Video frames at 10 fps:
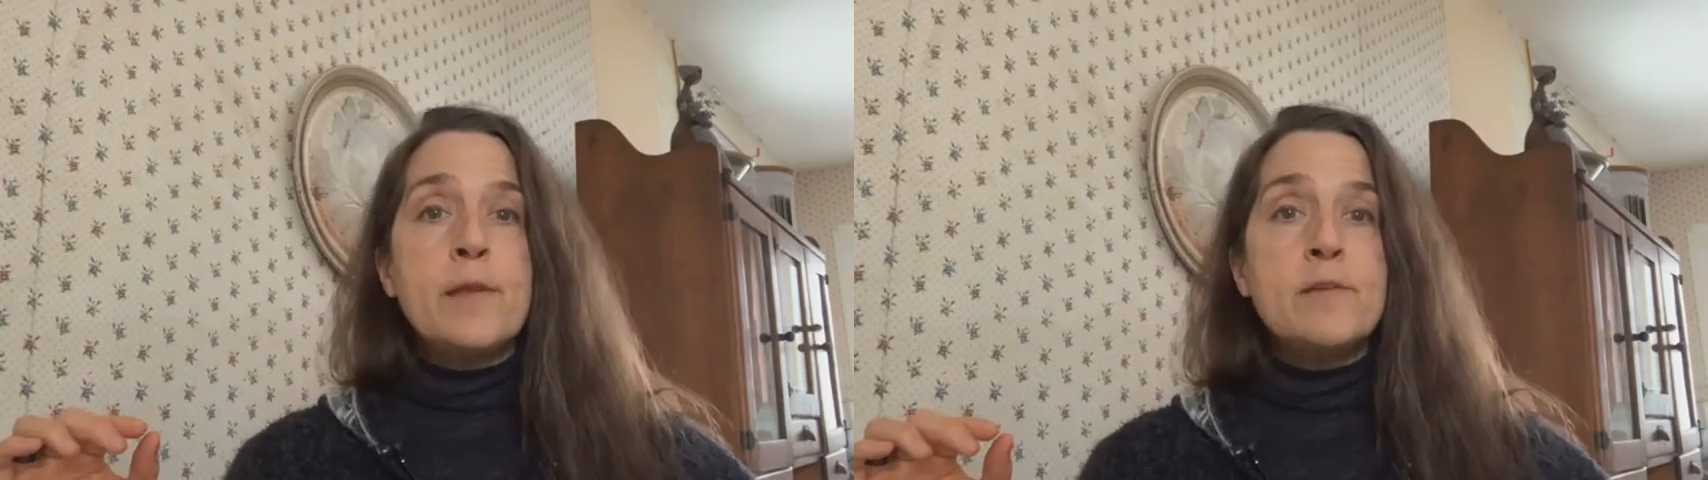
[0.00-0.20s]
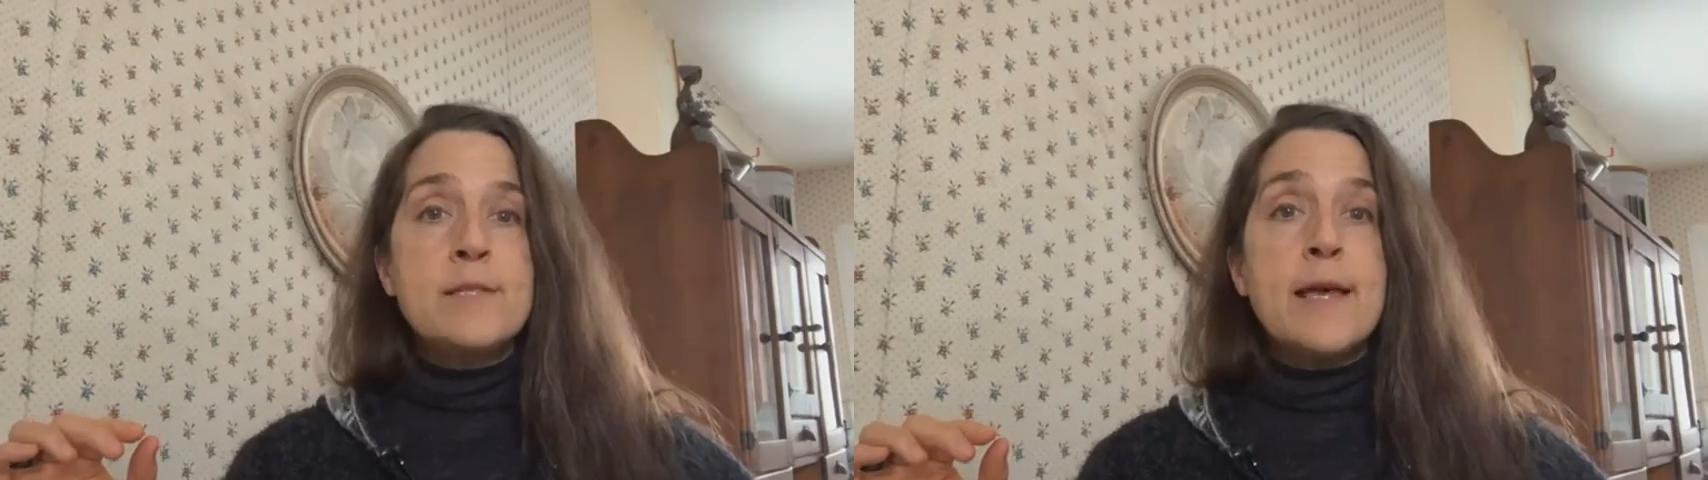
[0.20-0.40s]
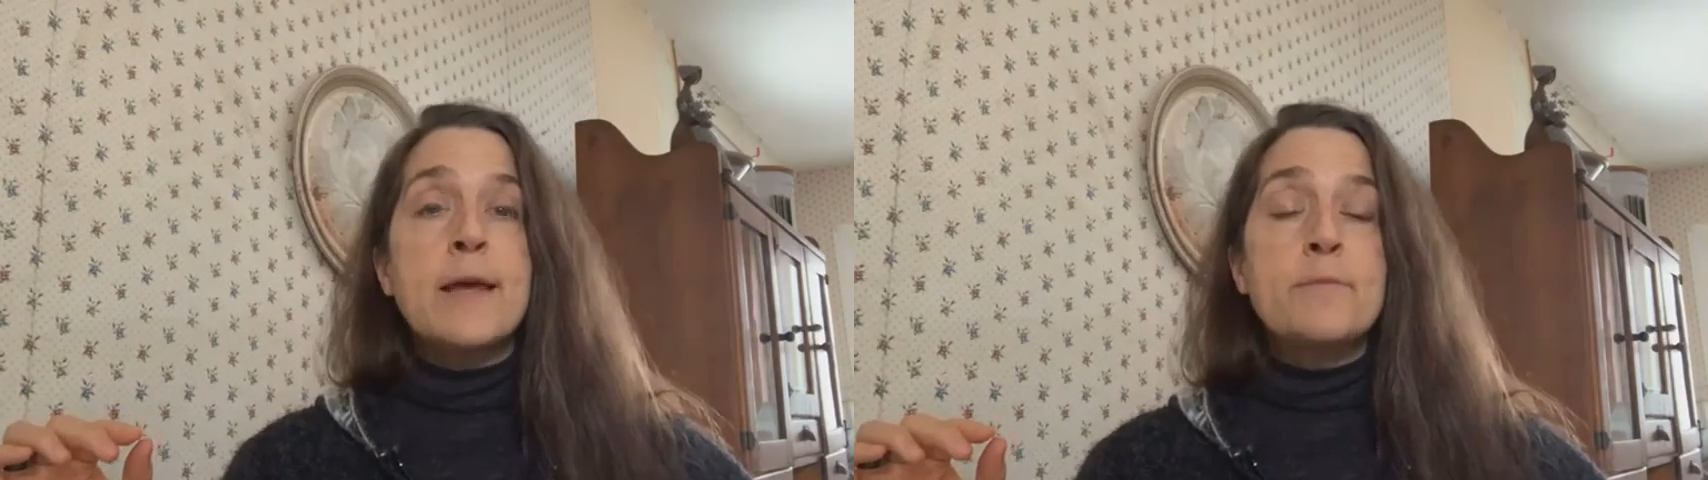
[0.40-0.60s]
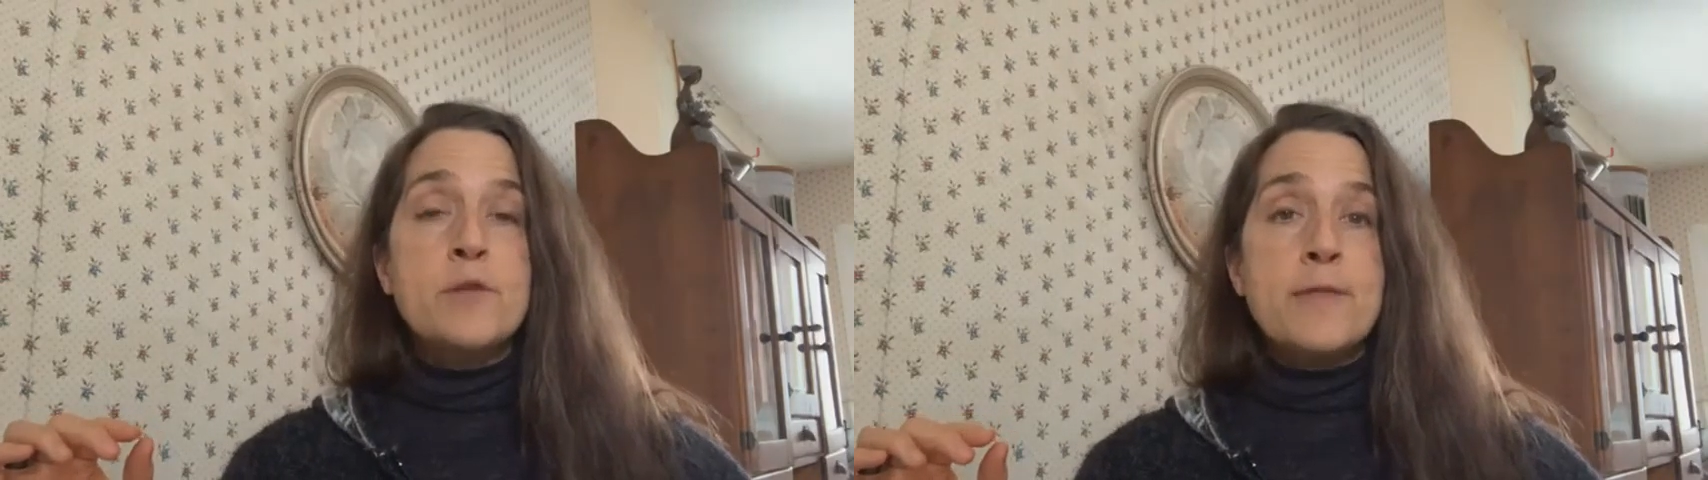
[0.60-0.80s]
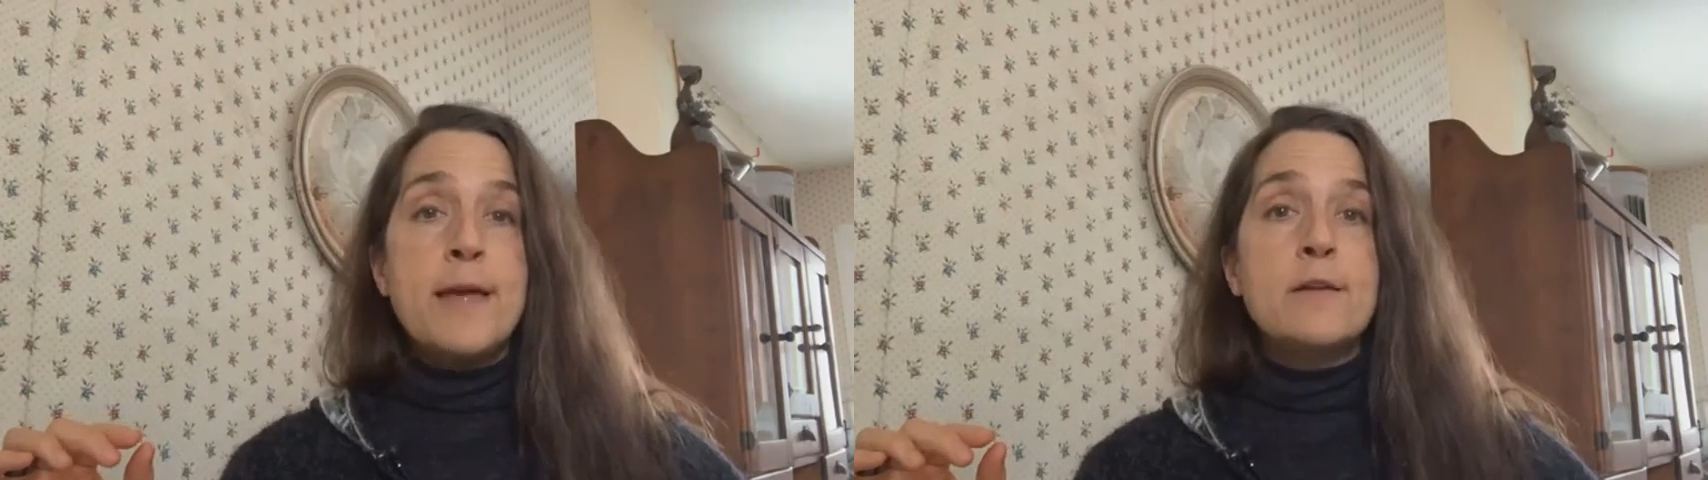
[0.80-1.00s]
set up
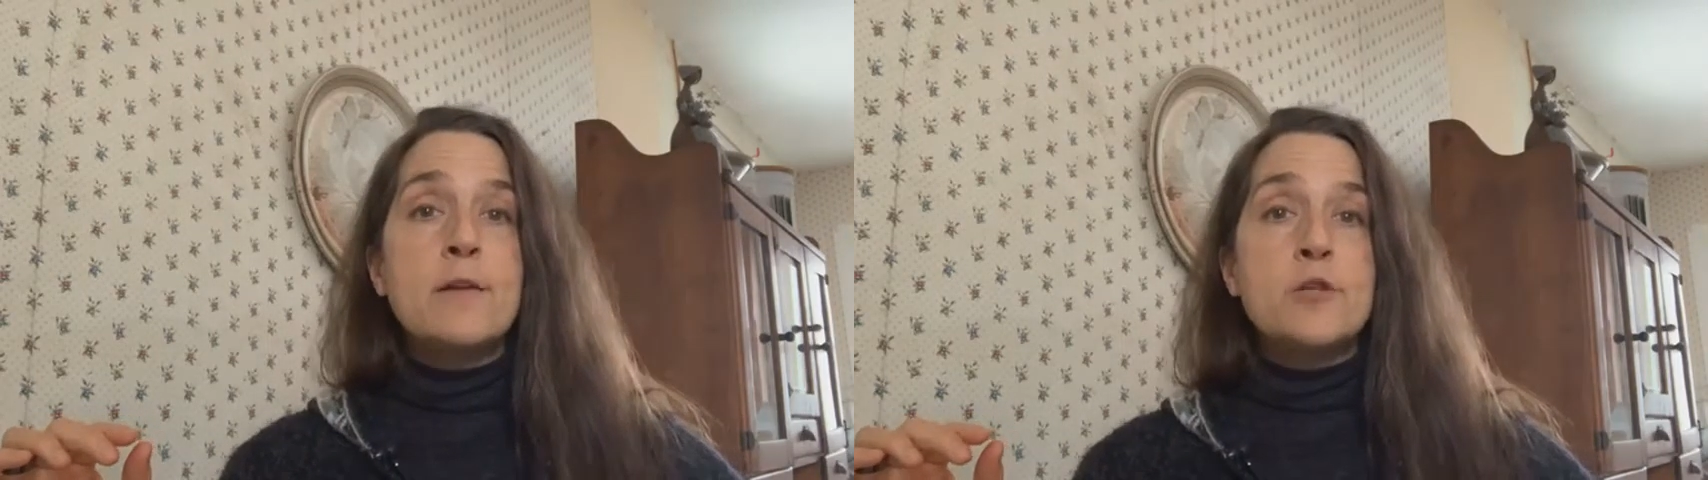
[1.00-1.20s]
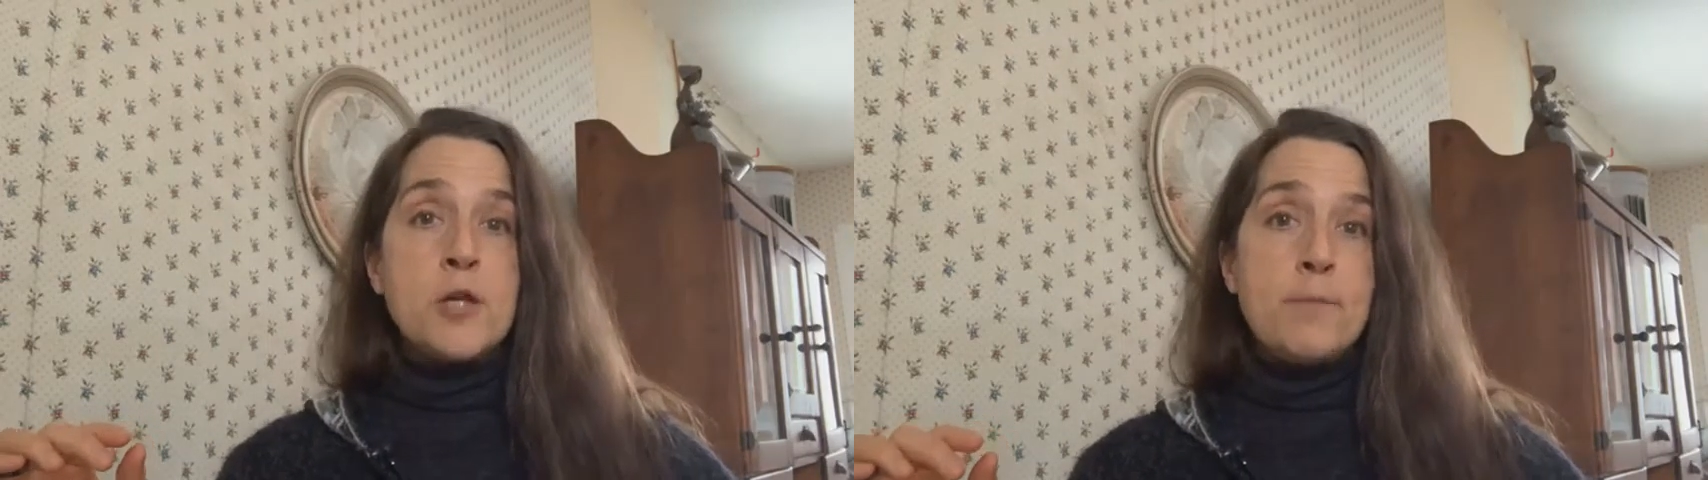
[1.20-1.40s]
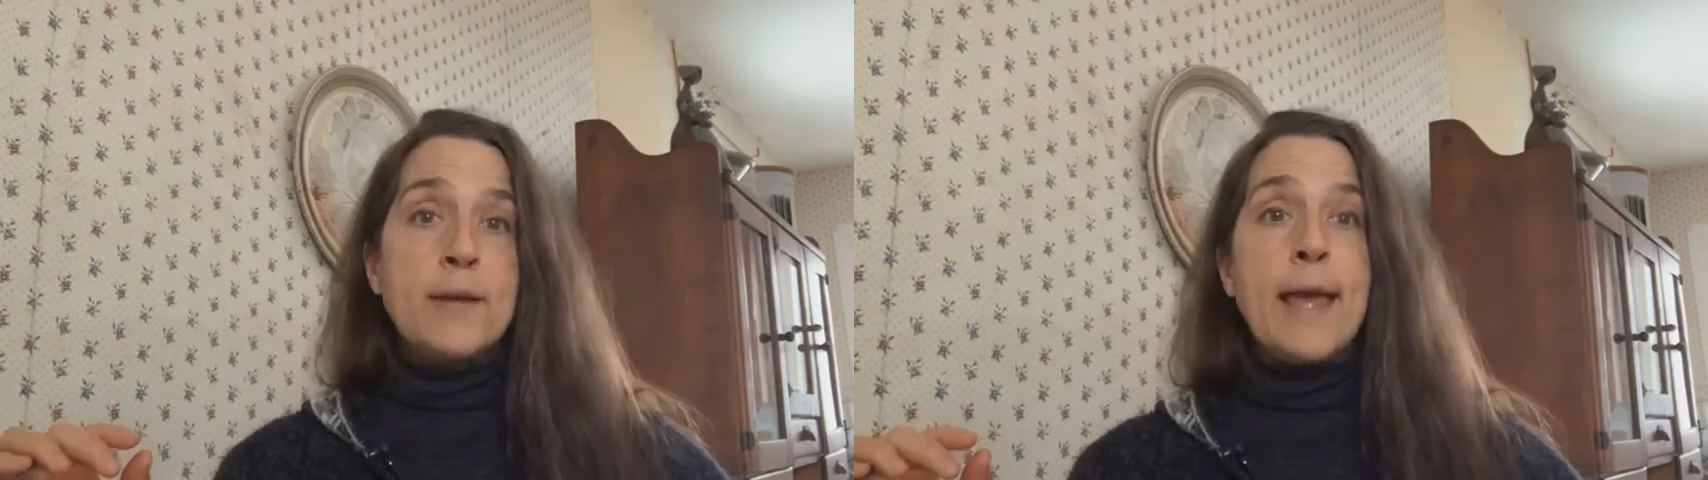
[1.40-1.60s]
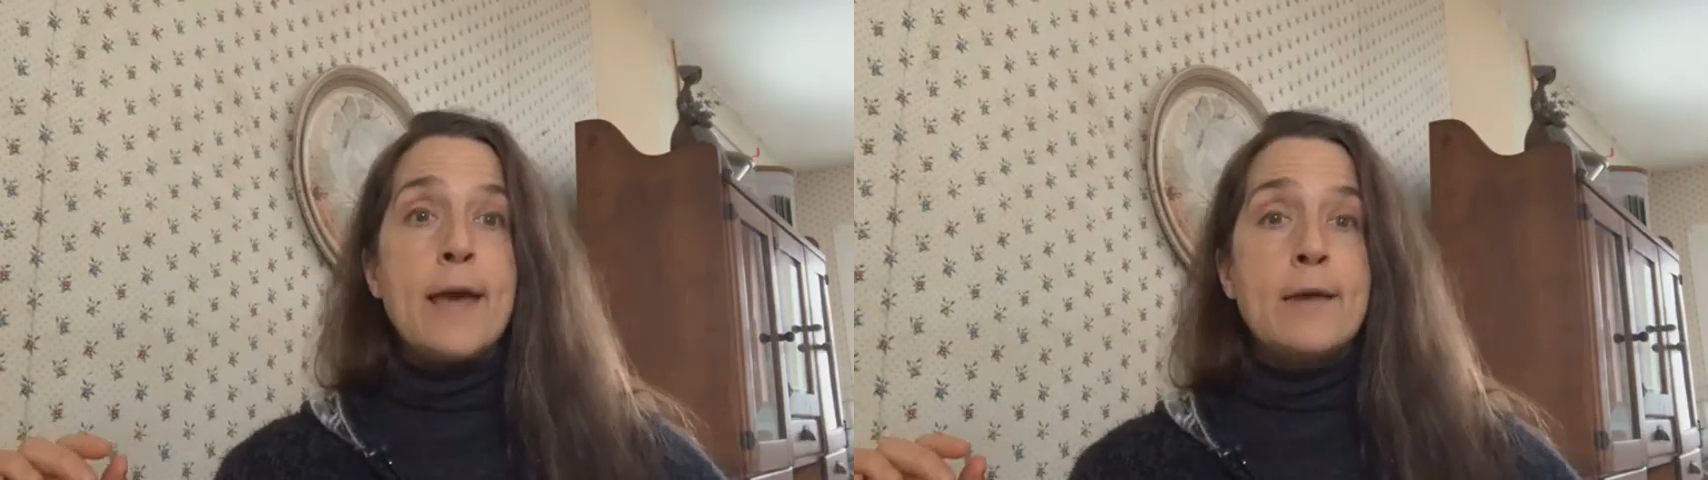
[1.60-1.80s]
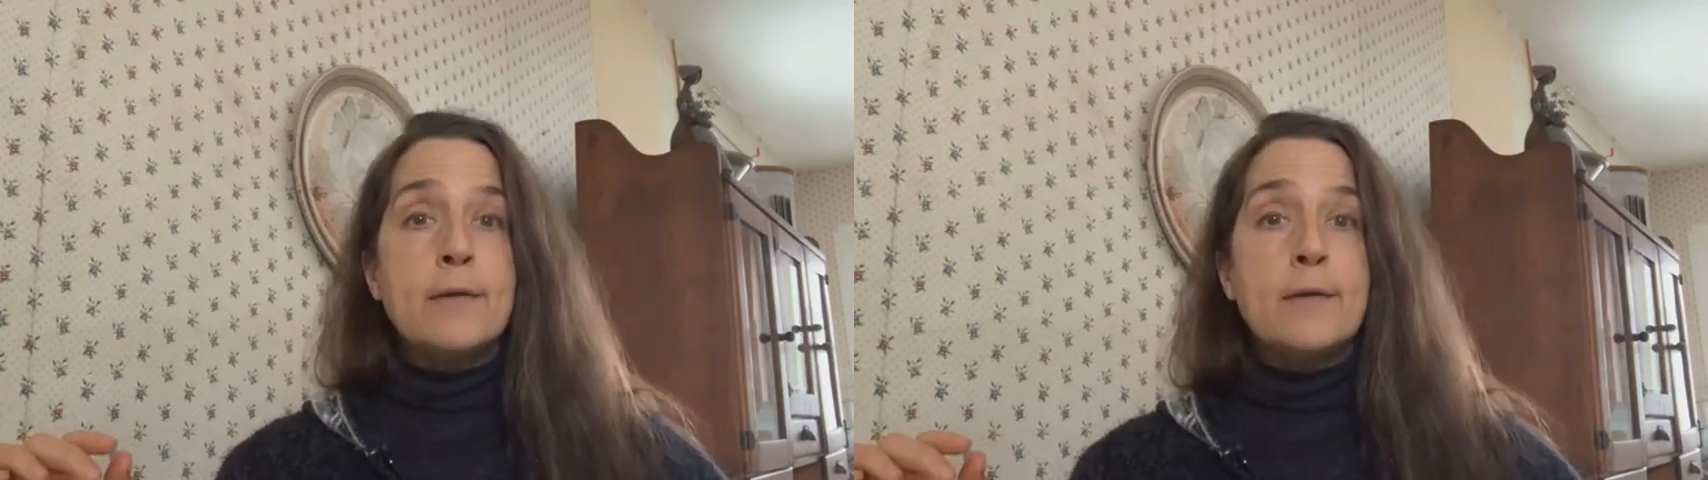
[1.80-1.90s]
to then jump again